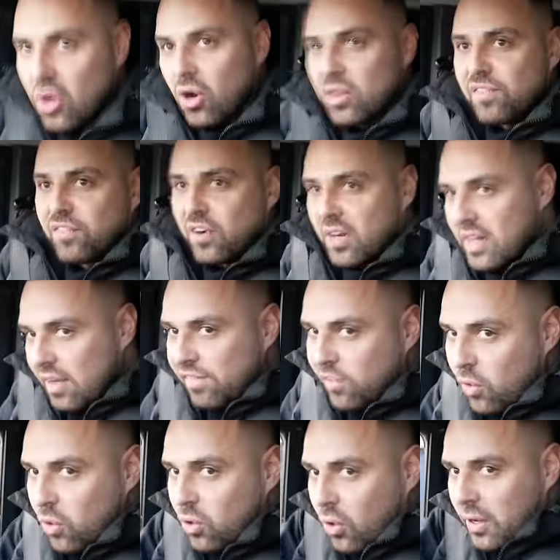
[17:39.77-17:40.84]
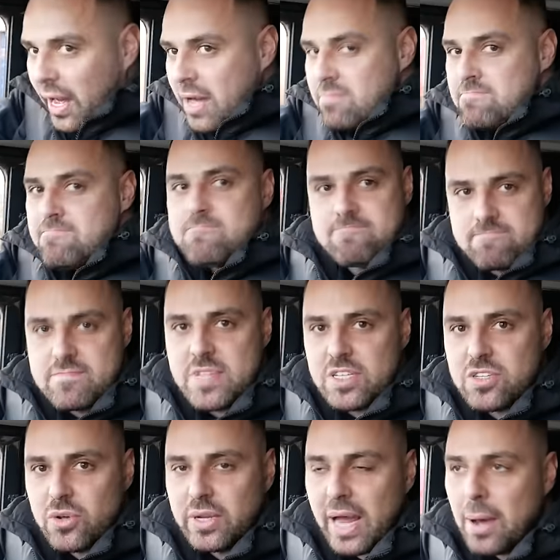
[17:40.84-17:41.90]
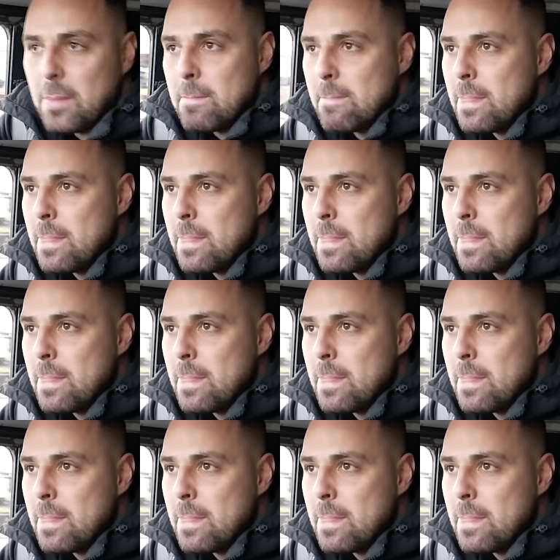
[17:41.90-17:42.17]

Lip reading: on the front of their forecourt. Yeah, let's do it now.